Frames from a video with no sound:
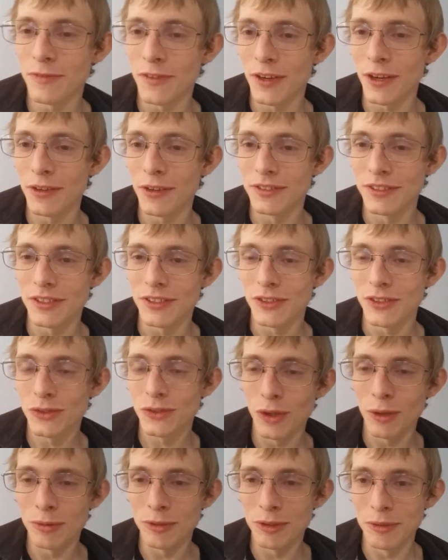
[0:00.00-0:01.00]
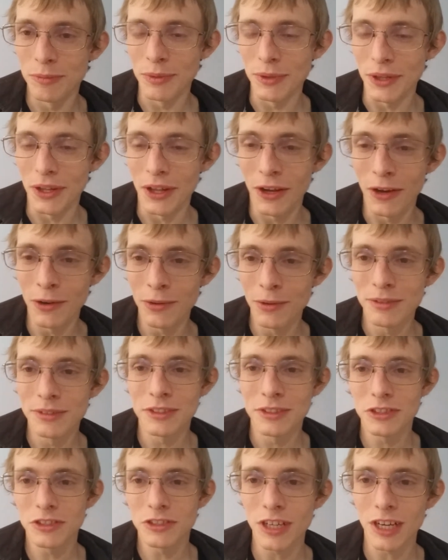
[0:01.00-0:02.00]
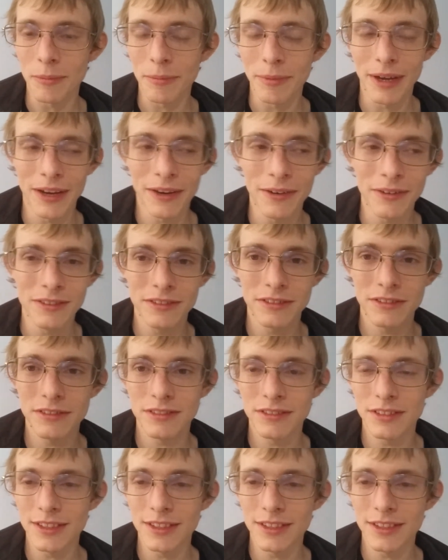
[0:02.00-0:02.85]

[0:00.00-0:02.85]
videos in the description below. Check them out.